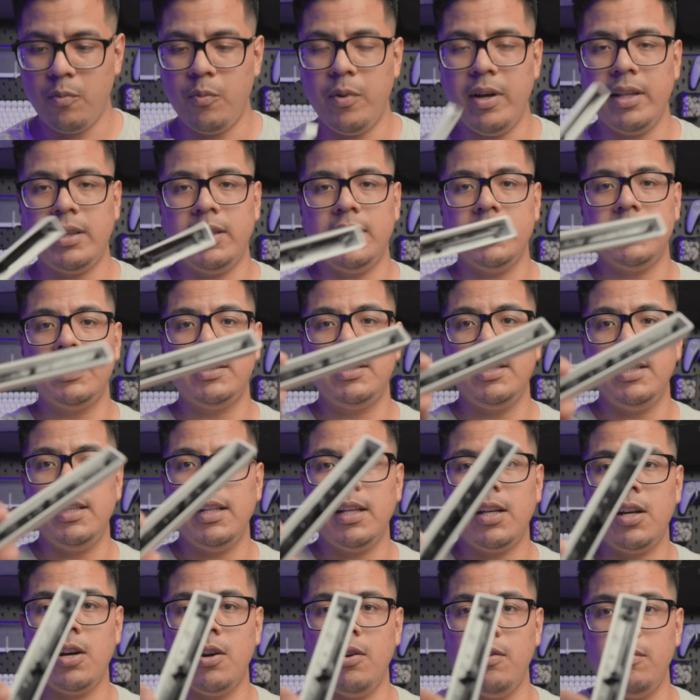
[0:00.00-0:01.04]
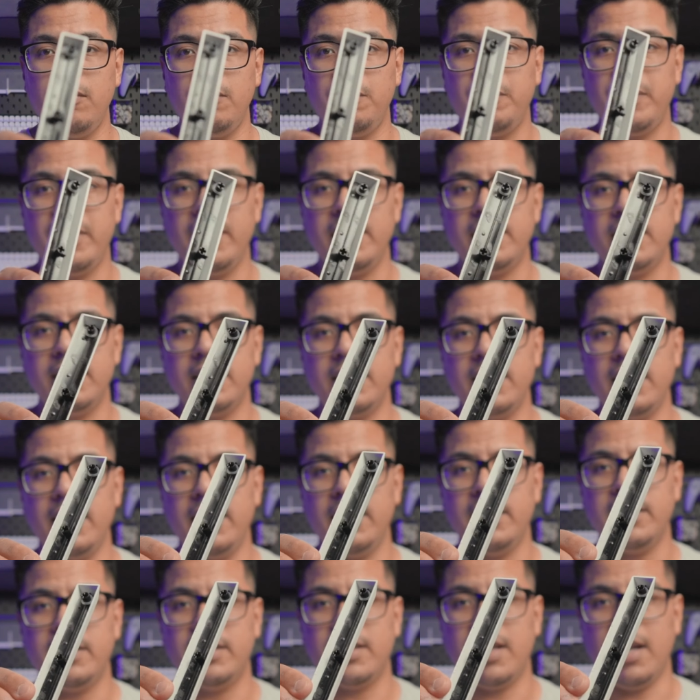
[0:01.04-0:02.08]
with the silicone pieces
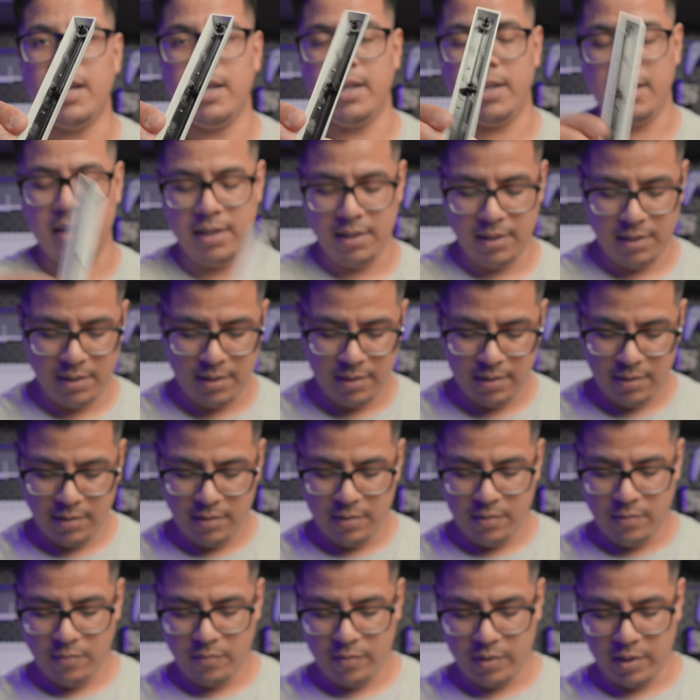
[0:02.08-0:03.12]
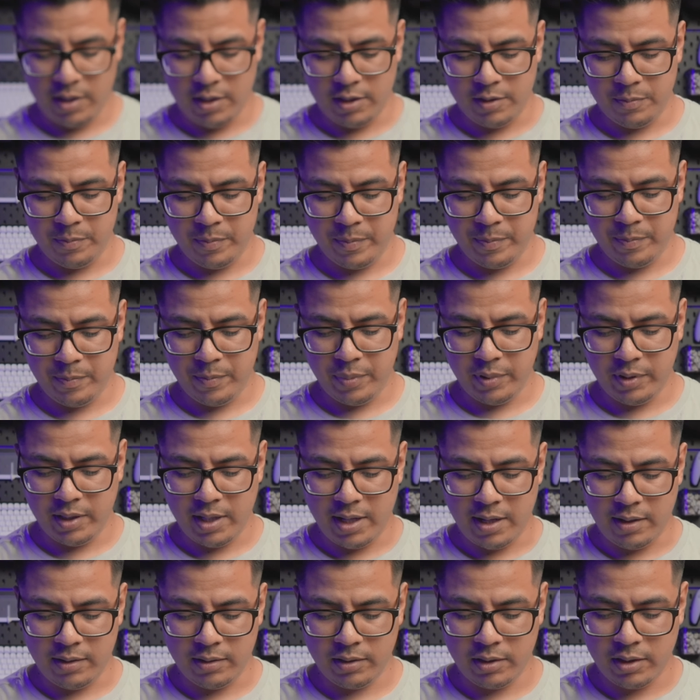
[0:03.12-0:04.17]
inside, just put
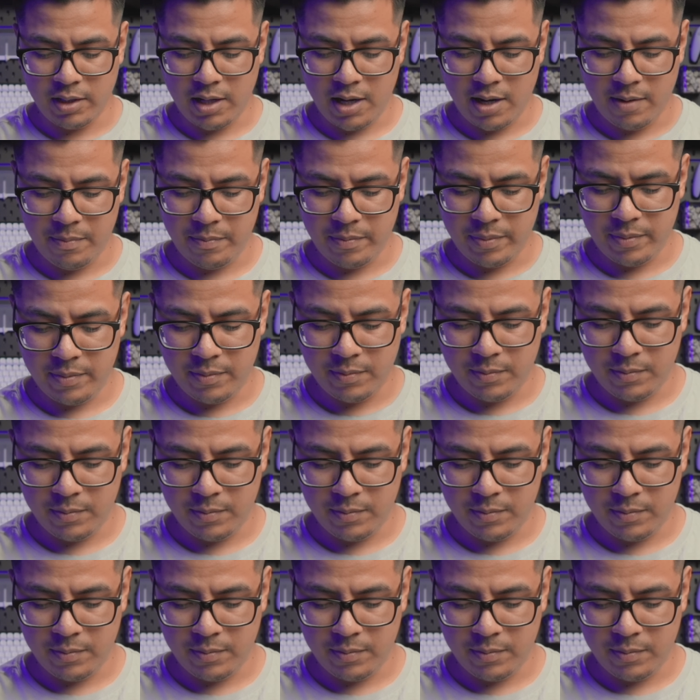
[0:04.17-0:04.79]
that on top.